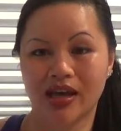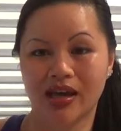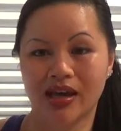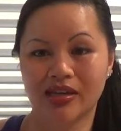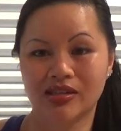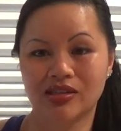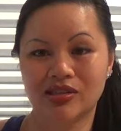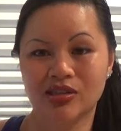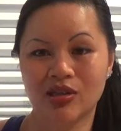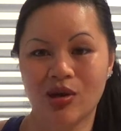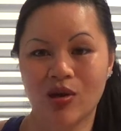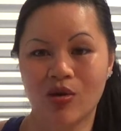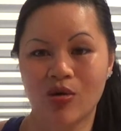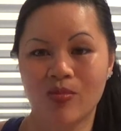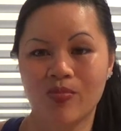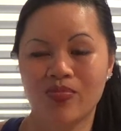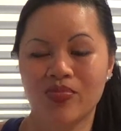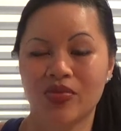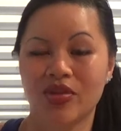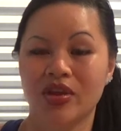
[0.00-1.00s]
And
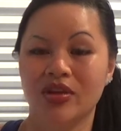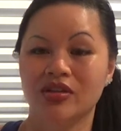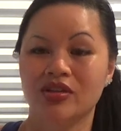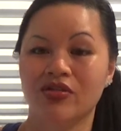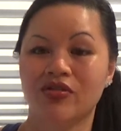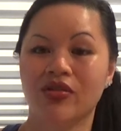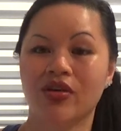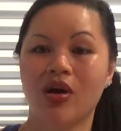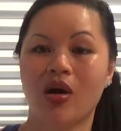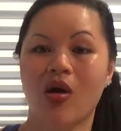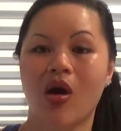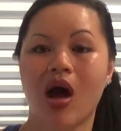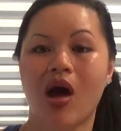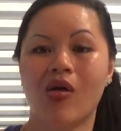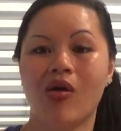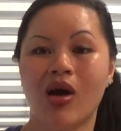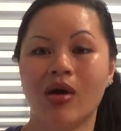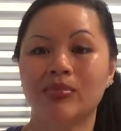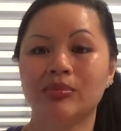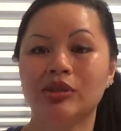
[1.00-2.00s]
so to figure out
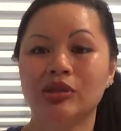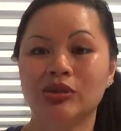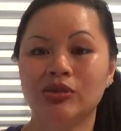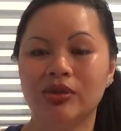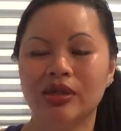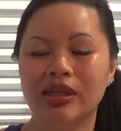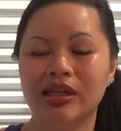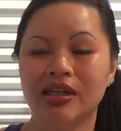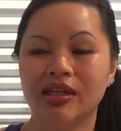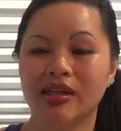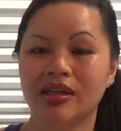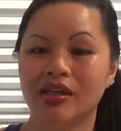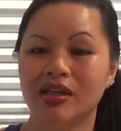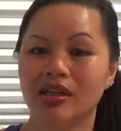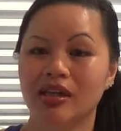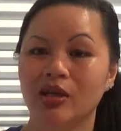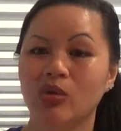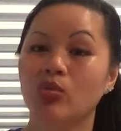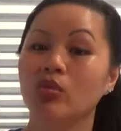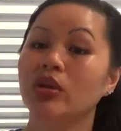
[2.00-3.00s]
how I'm doing
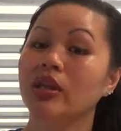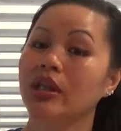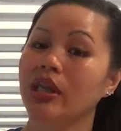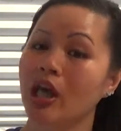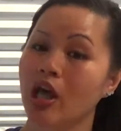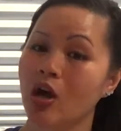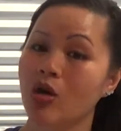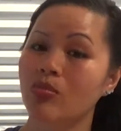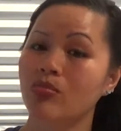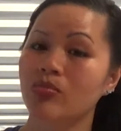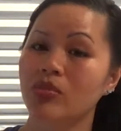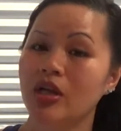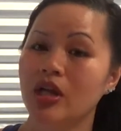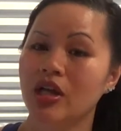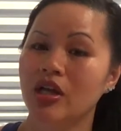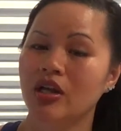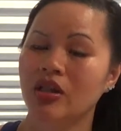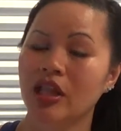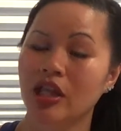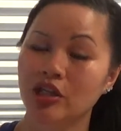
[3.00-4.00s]
can really help
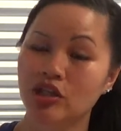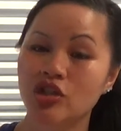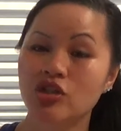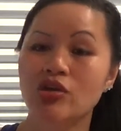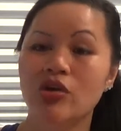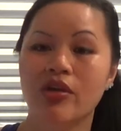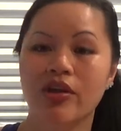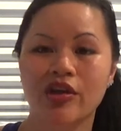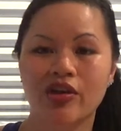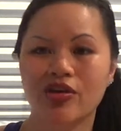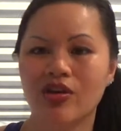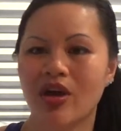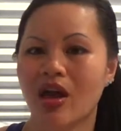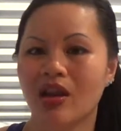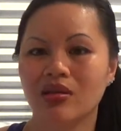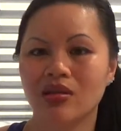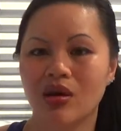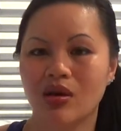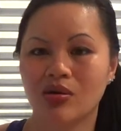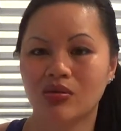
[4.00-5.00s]
let you know that you're
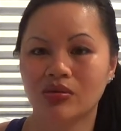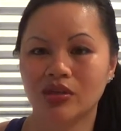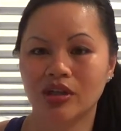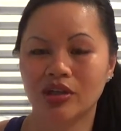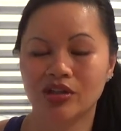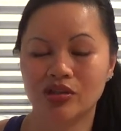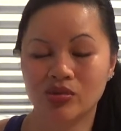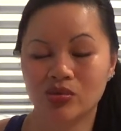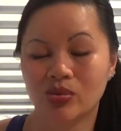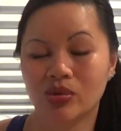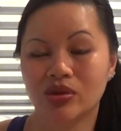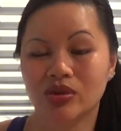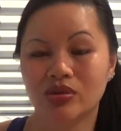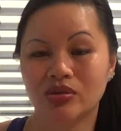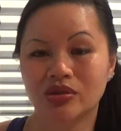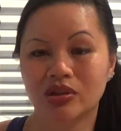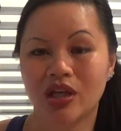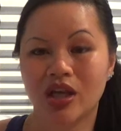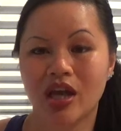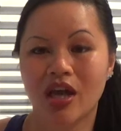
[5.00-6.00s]
not alone in this world.